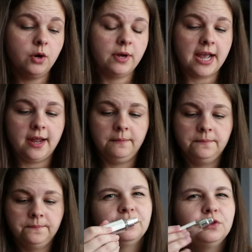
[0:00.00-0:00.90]
Okay.
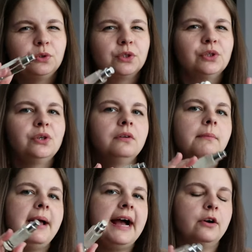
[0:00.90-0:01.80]
Floral,
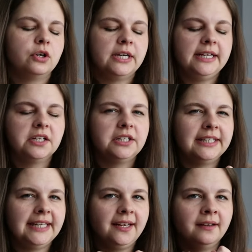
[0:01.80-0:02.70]
powdery,
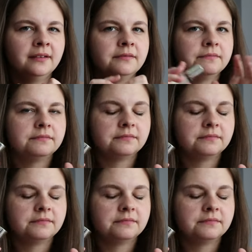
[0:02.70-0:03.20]
clean